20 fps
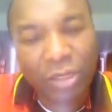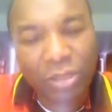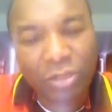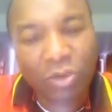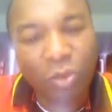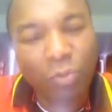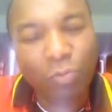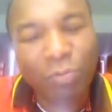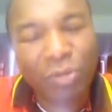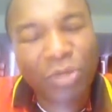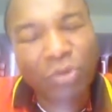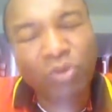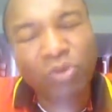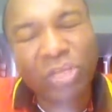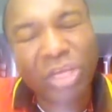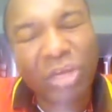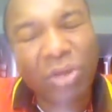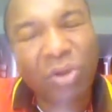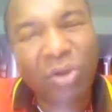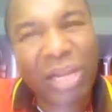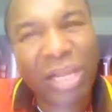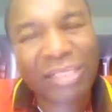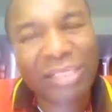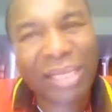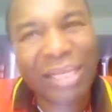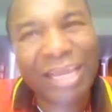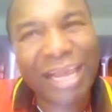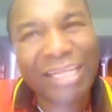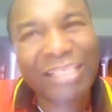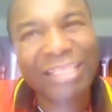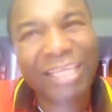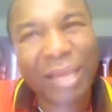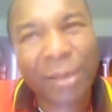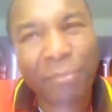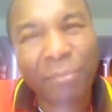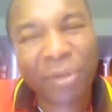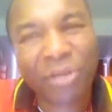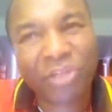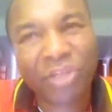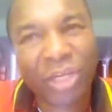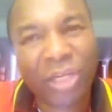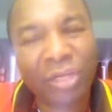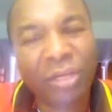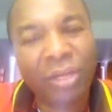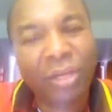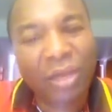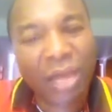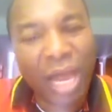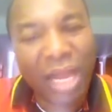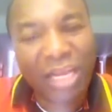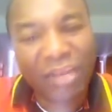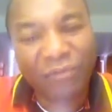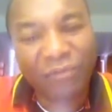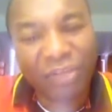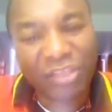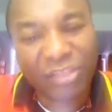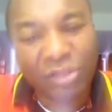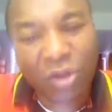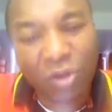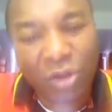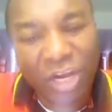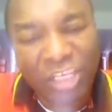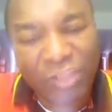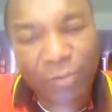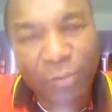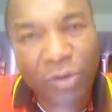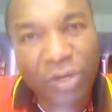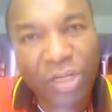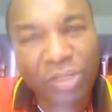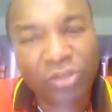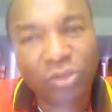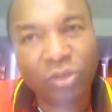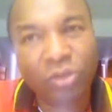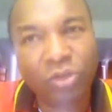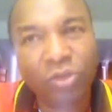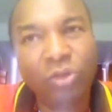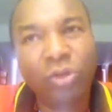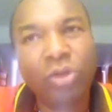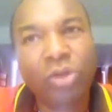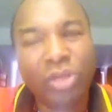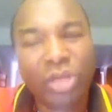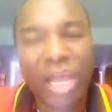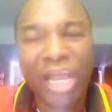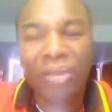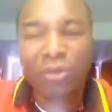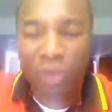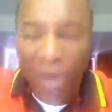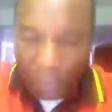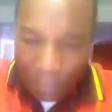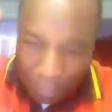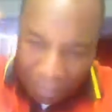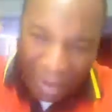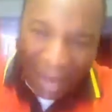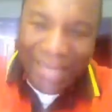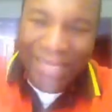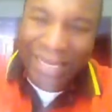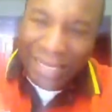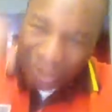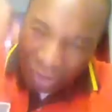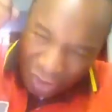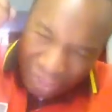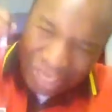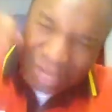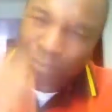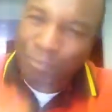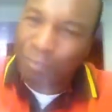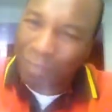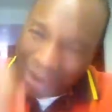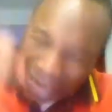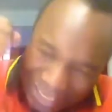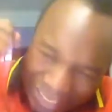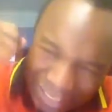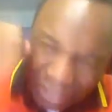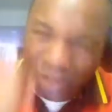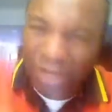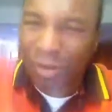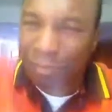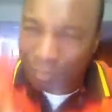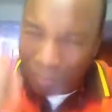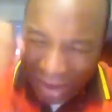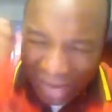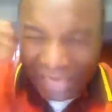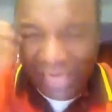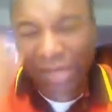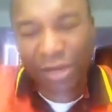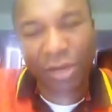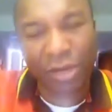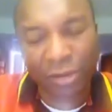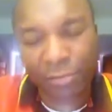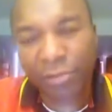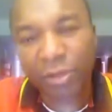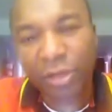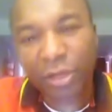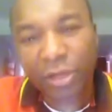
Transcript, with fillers: Don't be using God as an ATM machine. And if he's not responding to you, then you are banging on him, banging on him, banging on him.